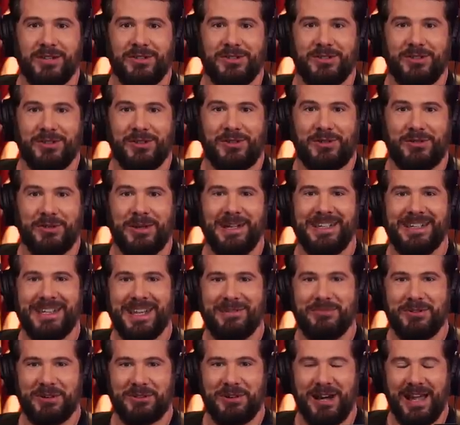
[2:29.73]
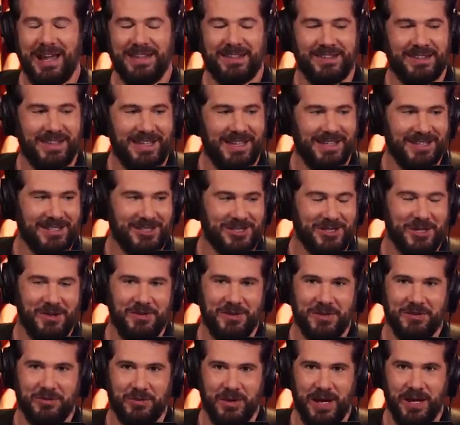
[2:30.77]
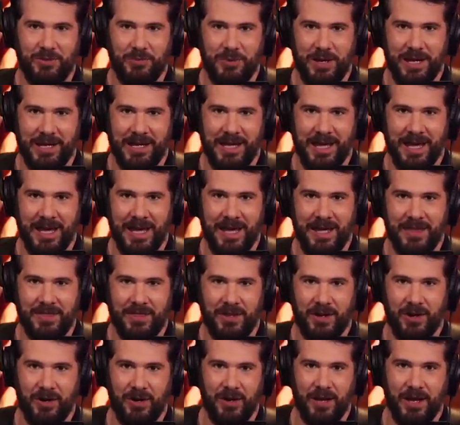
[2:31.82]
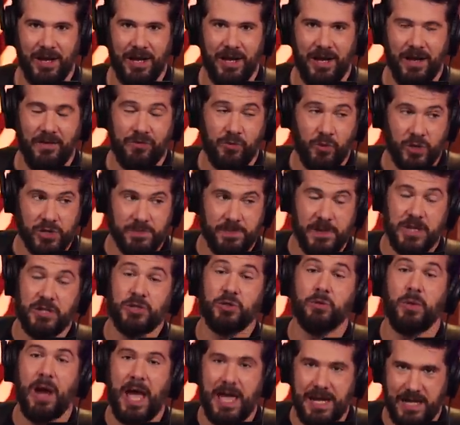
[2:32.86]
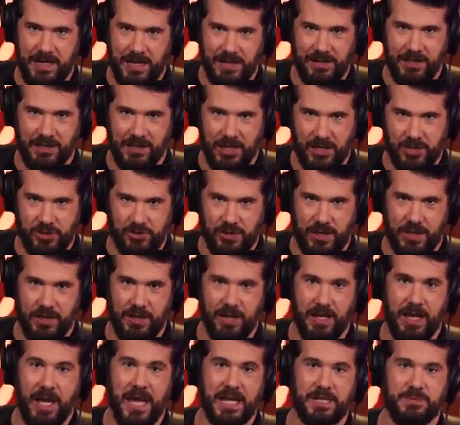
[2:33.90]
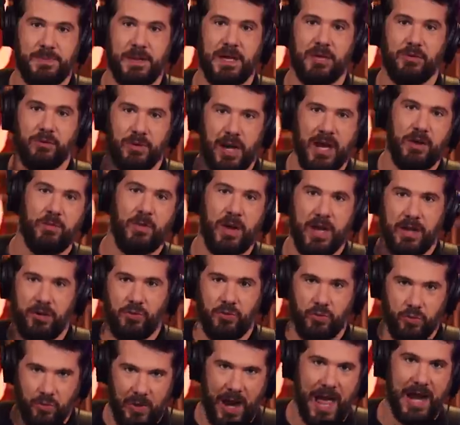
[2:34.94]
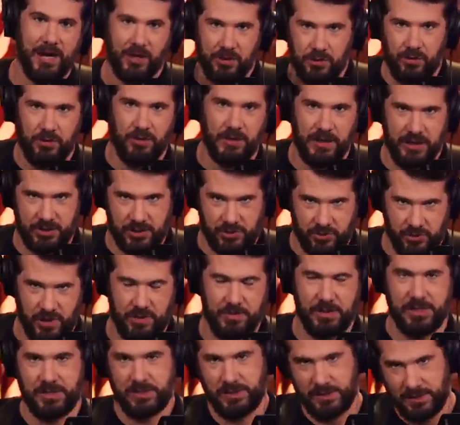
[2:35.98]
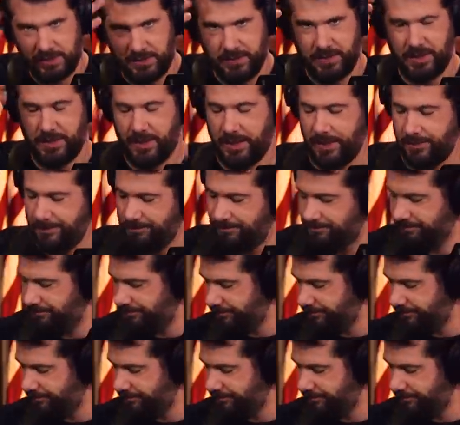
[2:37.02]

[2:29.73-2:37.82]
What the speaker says: So the Sweden Democrats, the conservative right wing, they're, of course, being derided in the country as being right wing radical extremists. Here you go.